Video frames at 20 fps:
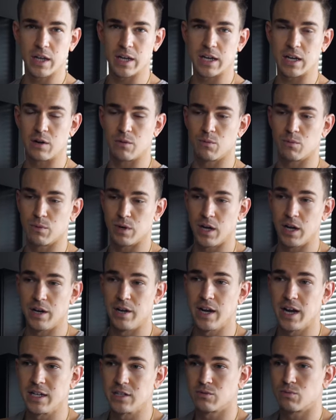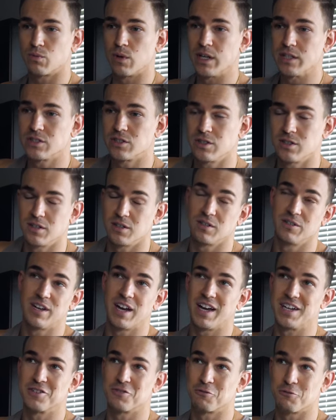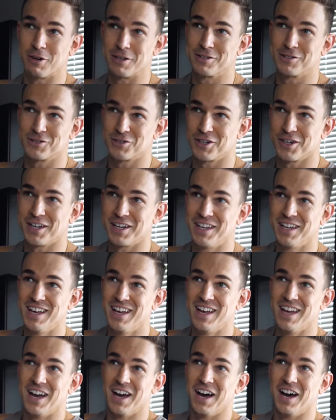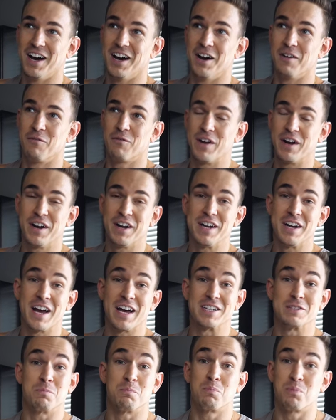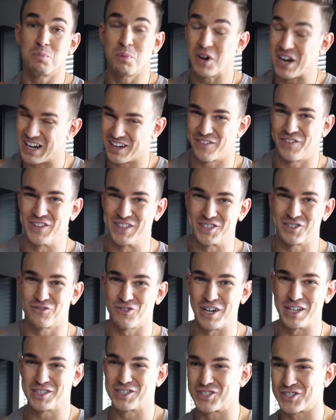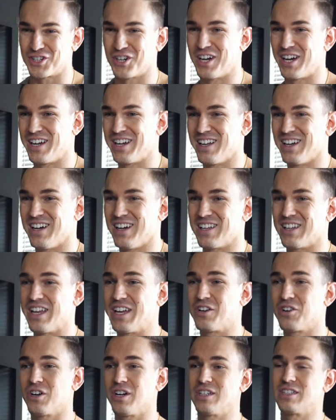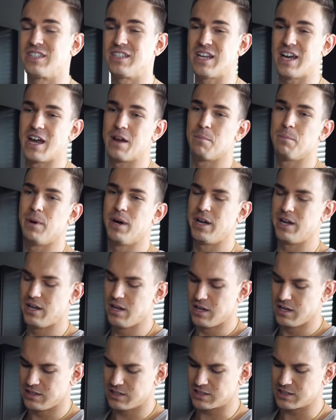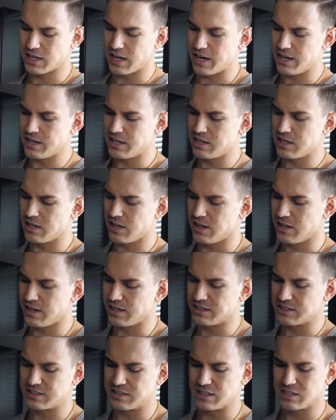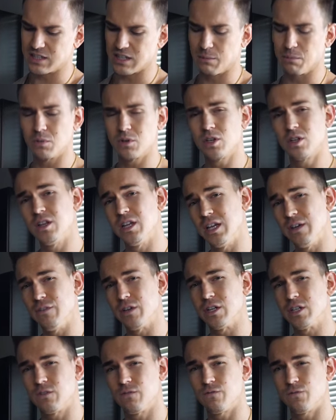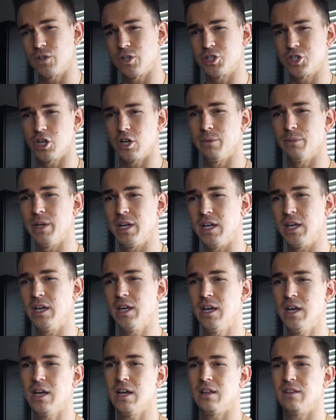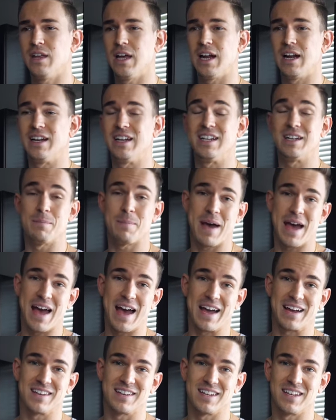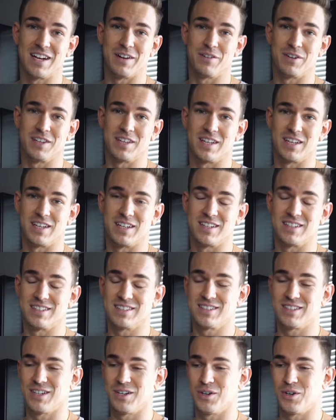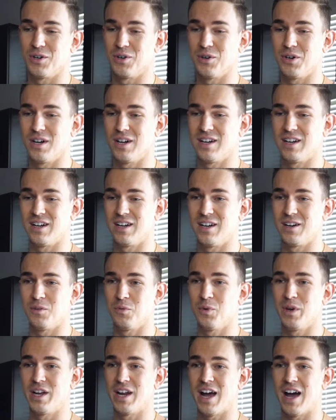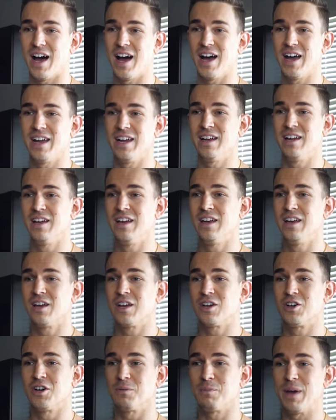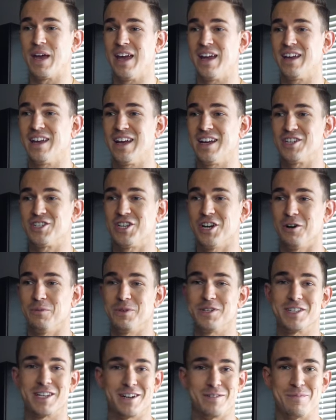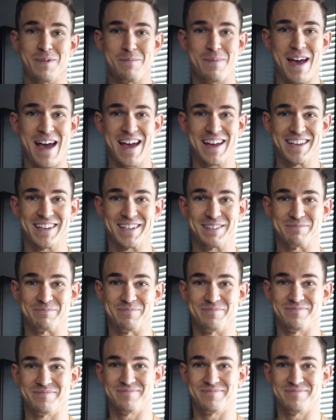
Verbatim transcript: like at a nice restaurant, very nice breakfast restaurant later on today, but decided since I'm leaving for Germany that I need to pack and everything. So when I cook pancakes, Shelby's gonna be packing.